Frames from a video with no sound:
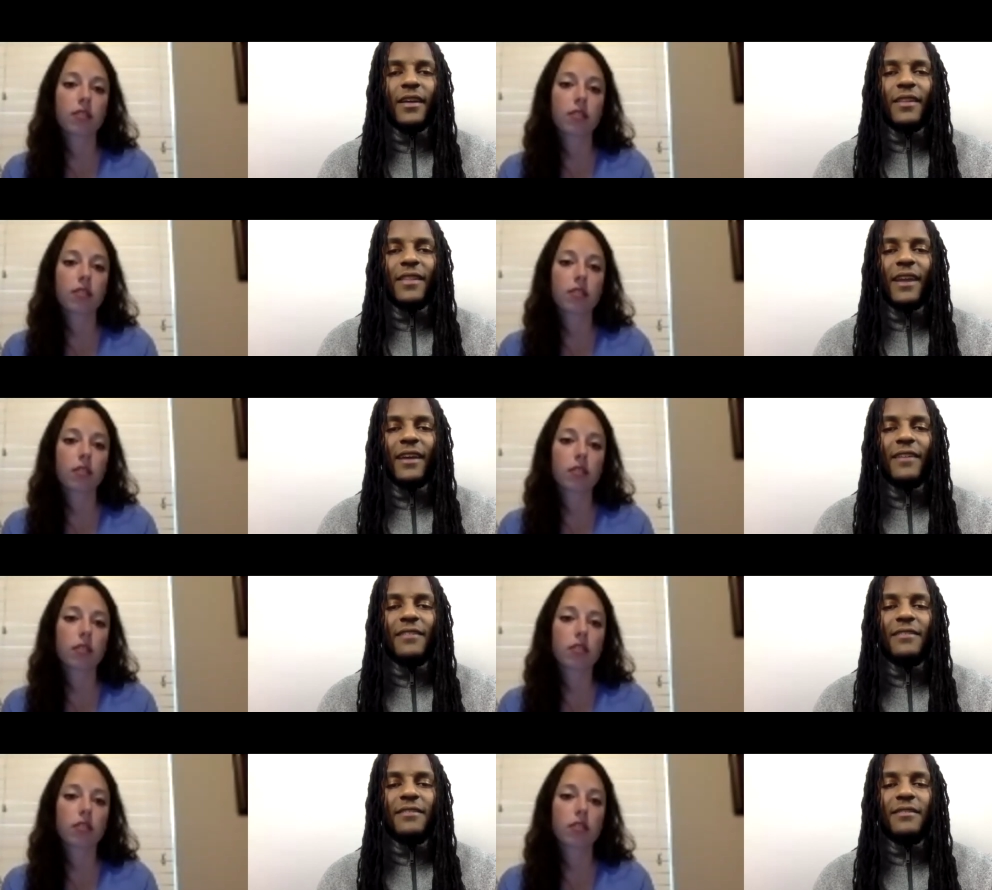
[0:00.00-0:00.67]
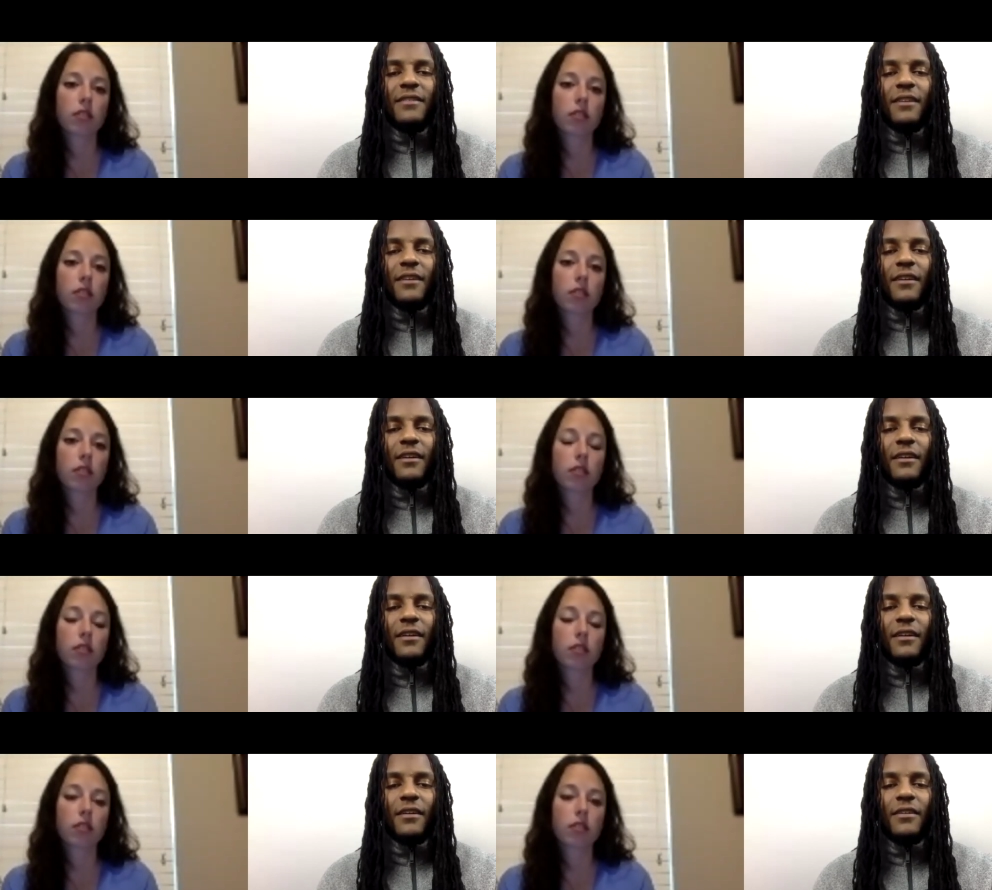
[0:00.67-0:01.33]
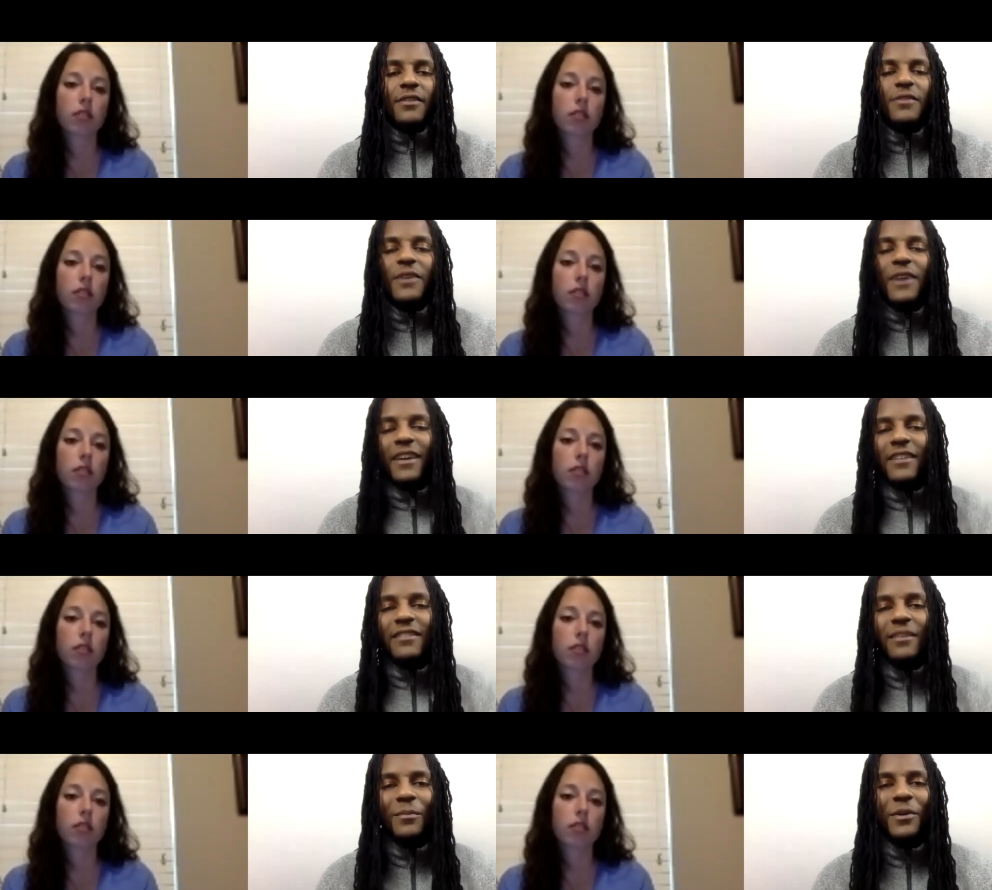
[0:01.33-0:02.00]
Speaker 1: that's uh, you know I
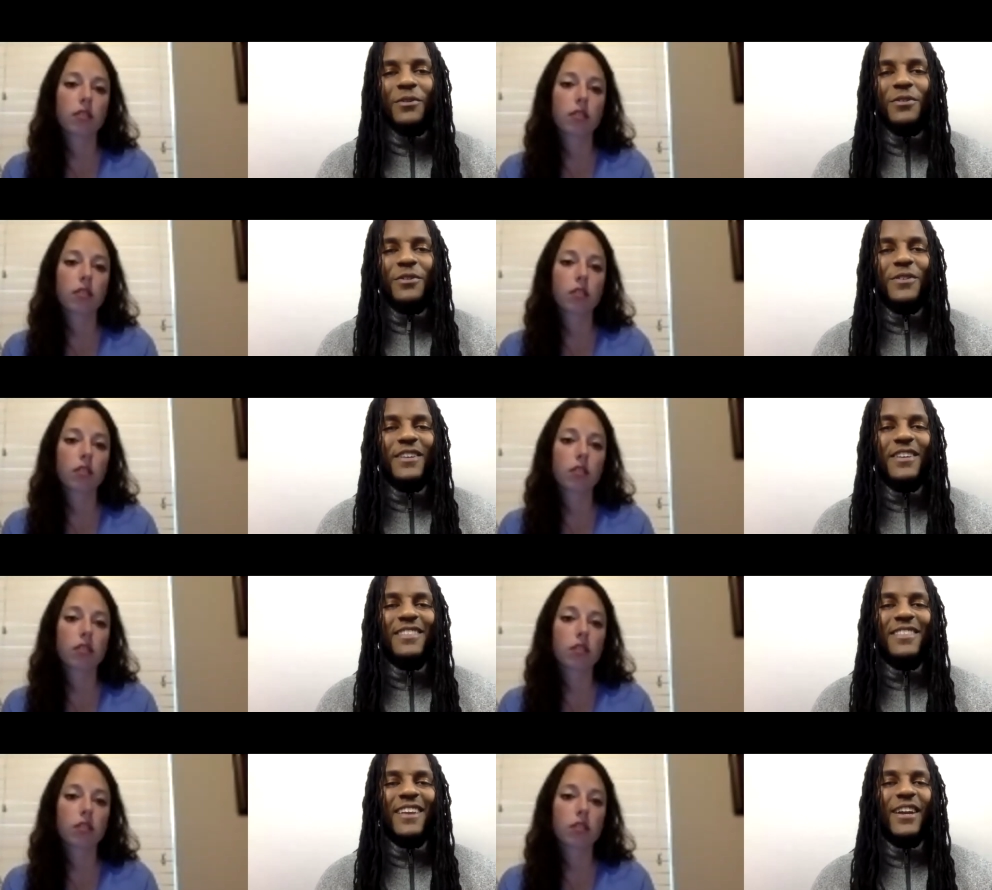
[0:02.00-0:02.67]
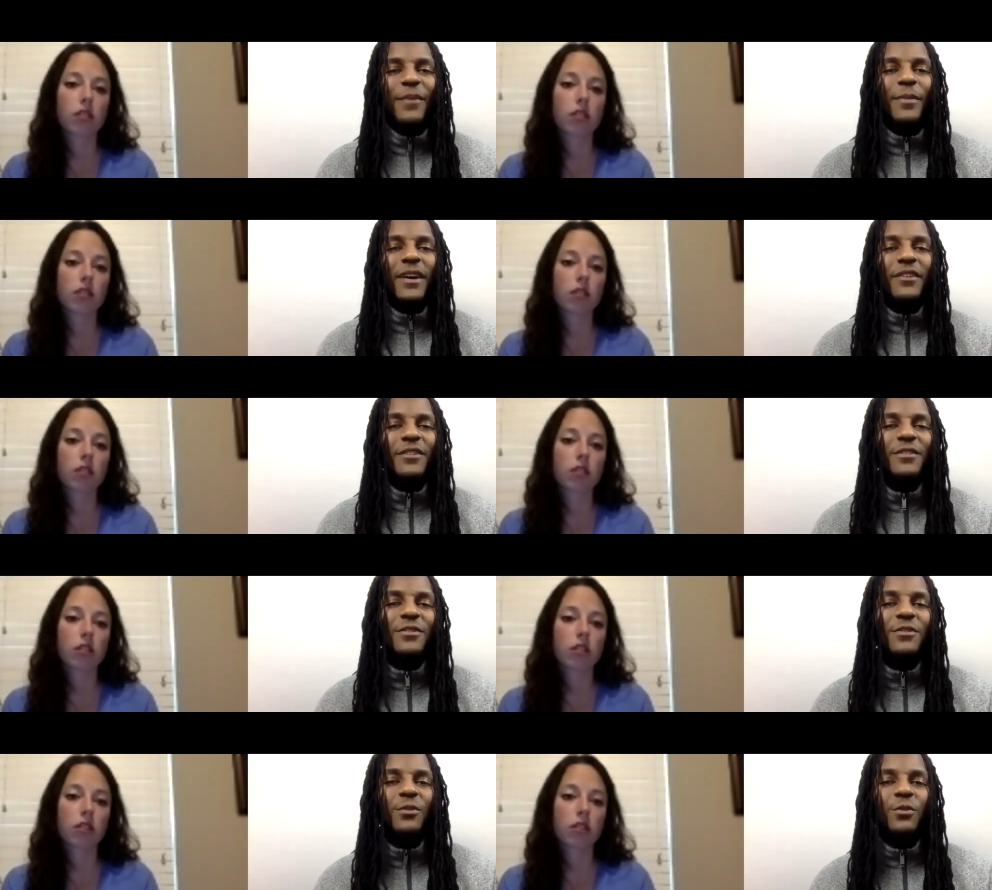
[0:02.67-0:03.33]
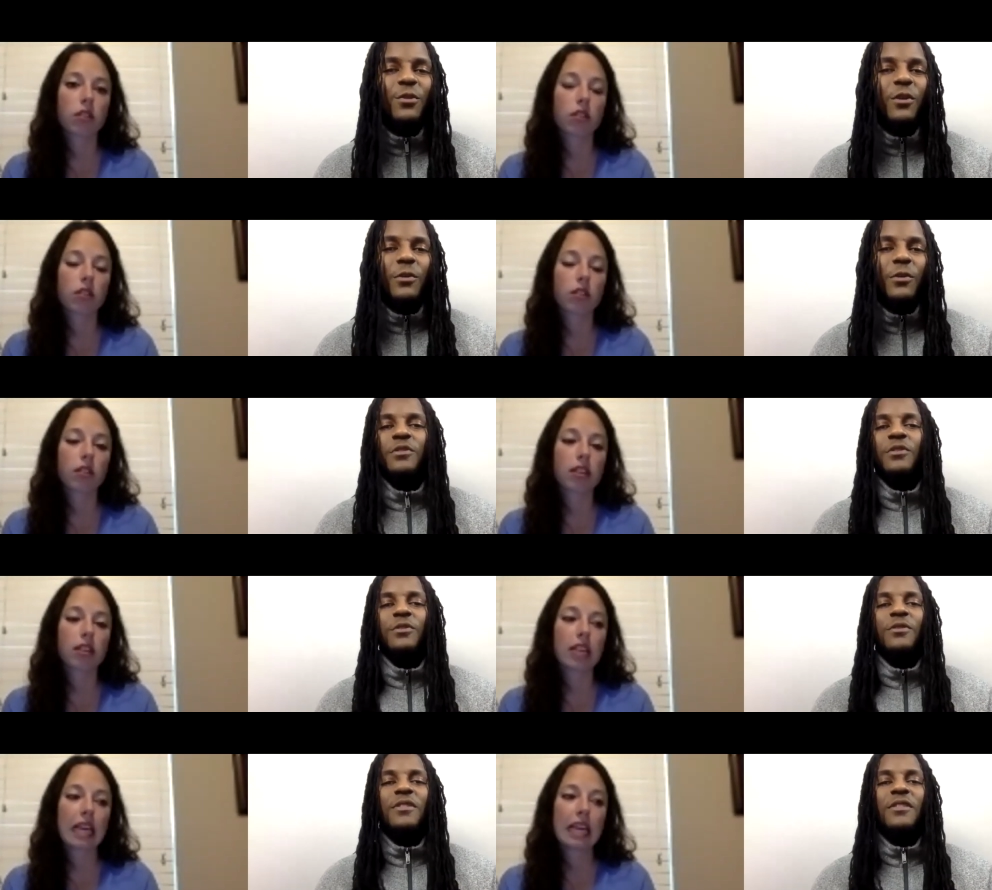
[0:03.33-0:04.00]
guess the most unique thing about your school, or
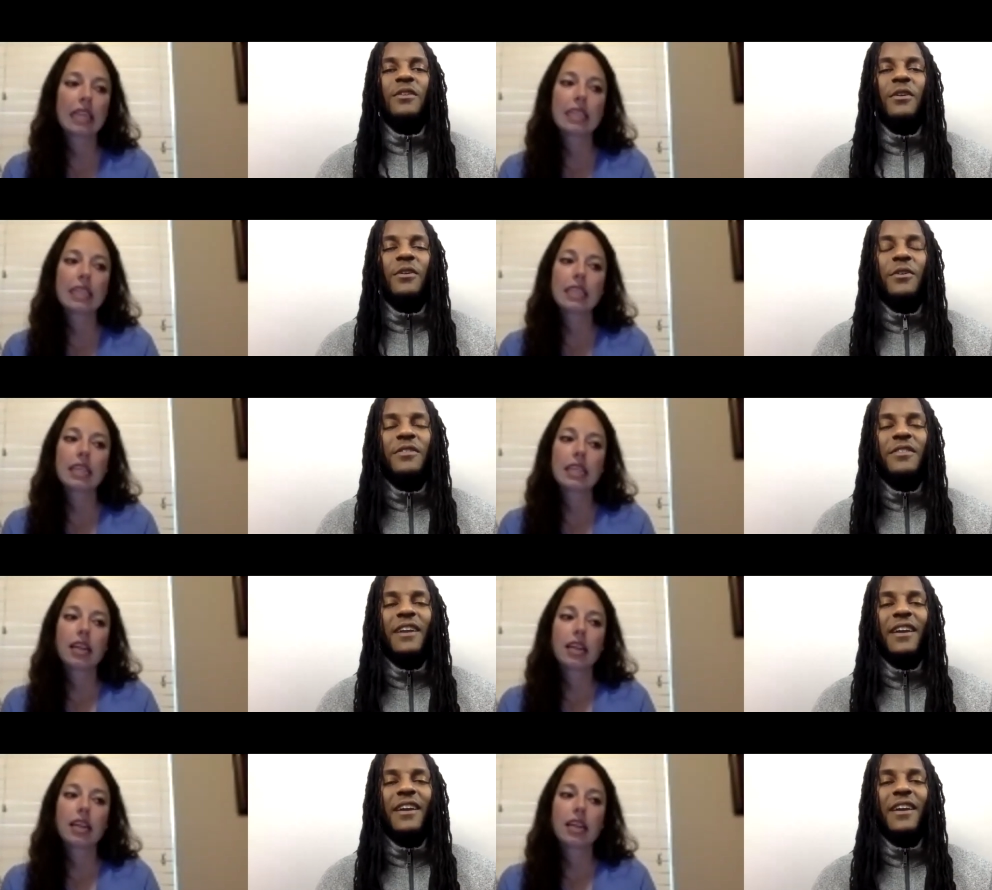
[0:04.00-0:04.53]
do you, or is there